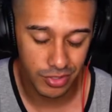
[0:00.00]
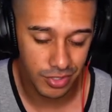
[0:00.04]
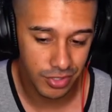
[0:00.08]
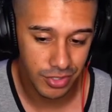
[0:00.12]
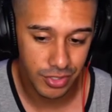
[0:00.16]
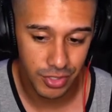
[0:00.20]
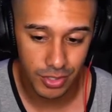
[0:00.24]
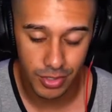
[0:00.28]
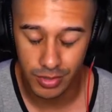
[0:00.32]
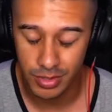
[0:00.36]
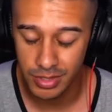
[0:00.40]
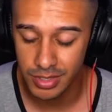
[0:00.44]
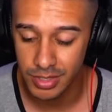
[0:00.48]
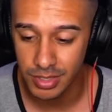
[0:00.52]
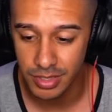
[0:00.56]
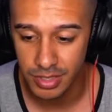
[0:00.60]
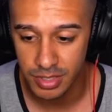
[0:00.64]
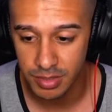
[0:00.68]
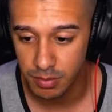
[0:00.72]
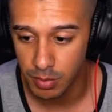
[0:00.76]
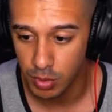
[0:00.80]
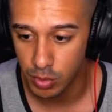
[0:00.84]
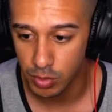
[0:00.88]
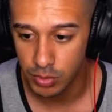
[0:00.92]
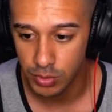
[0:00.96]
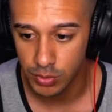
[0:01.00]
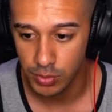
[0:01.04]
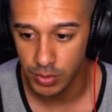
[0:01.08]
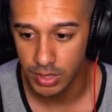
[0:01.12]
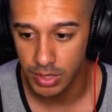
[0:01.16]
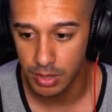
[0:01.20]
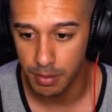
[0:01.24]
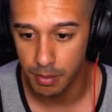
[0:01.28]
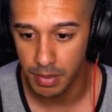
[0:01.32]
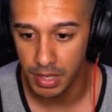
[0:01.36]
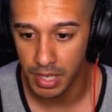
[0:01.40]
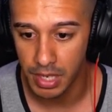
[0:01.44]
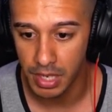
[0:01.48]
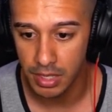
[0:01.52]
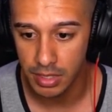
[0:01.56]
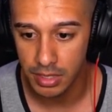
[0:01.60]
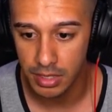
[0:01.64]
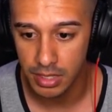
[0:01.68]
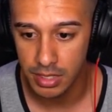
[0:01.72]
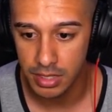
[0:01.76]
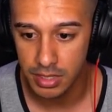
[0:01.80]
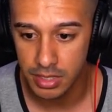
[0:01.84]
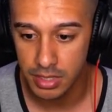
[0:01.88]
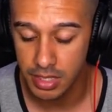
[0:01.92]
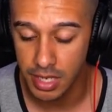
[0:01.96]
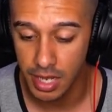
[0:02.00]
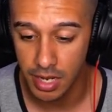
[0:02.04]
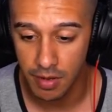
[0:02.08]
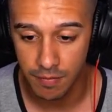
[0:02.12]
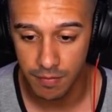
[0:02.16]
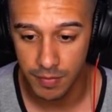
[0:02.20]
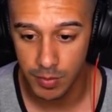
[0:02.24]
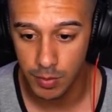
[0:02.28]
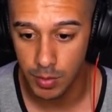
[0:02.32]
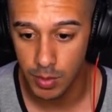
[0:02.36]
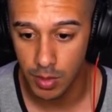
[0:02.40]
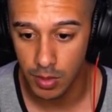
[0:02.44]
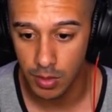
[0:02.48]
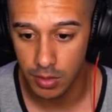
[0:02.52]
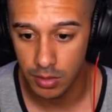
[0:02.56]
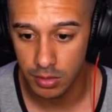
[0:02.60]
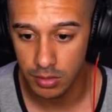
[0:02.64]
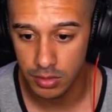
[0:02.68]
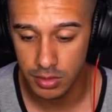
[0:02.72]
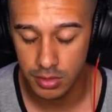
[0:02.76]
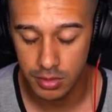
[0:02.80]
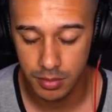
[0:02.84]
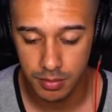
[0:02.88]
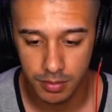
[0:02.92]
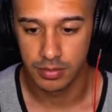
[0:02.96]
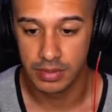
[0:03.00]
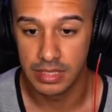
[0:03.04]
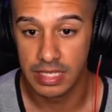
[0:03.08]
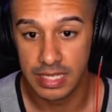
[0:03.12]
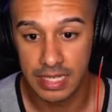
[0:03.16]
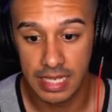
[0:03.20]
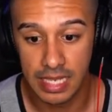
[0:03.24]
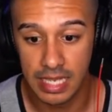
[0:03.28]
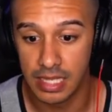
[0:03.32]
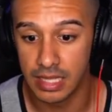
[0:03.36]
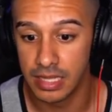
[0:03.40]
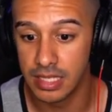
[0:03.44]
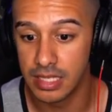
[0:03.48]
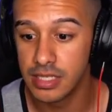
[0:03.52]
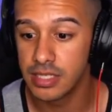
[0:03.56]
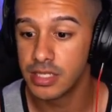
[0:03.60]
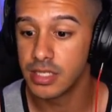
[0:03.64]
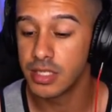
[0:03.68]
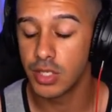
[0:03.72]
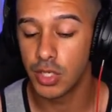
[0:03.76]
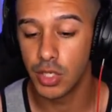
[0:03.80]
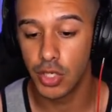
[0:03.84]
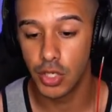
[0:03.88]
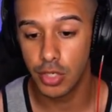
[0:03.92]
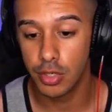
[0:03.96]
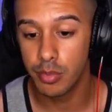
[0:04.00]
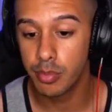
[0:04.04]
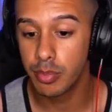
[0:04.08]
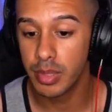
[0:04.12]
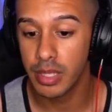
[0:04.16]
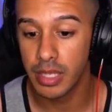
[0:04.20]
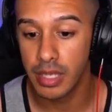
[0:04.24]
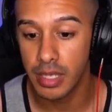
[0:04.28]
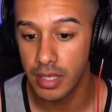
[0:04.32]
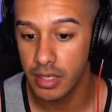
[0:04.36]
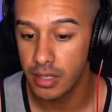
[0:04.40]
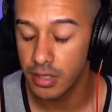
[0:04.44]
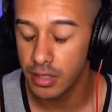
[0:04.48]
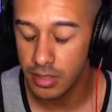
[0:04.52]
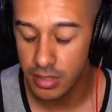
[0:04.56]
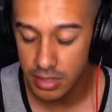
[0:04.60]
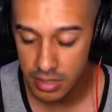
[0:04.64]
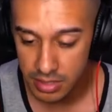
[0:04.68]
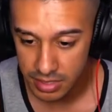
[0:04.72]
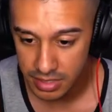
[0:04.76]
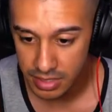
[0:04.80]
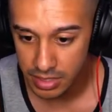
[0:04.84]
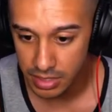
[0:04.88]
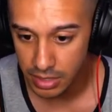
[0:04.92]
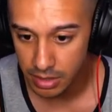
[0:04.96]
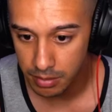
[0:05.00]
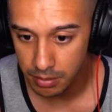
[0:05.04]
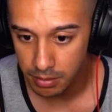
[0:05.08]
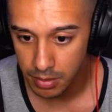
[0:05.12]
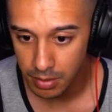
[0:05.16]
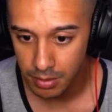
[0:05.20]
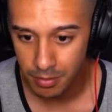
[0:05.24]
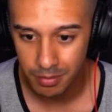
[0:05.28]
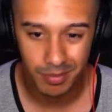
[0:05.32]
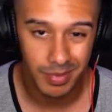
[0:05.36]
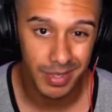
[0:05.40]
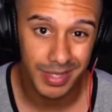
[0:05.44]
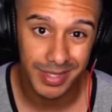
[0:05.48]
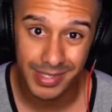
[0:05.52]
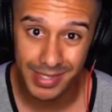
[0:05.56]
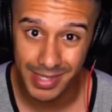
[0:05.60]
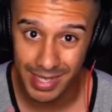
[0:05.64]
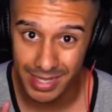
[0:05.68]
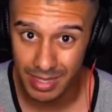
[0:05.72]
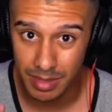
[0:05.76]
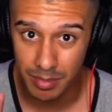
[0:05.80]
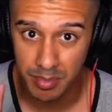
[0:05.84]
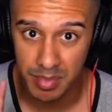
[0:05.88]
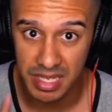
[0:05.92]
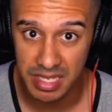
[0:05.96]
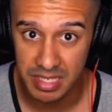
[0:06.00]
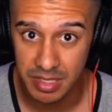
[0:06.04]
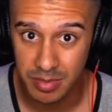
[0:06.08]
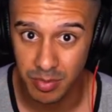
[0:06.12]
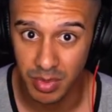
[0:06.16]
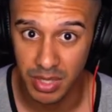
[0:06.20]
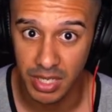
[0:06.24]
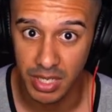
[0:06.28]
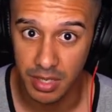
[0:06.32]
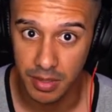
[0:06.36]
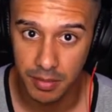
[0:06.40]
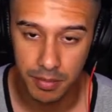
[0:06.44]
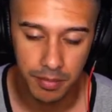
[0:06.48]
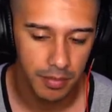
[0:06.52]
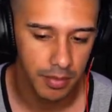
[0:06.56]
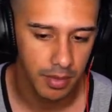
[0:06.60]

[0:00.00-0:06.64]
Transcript: throw it to the smoke screen immediately and just get a few yards. Again, this is a good play in this scheme, but it's not the best play.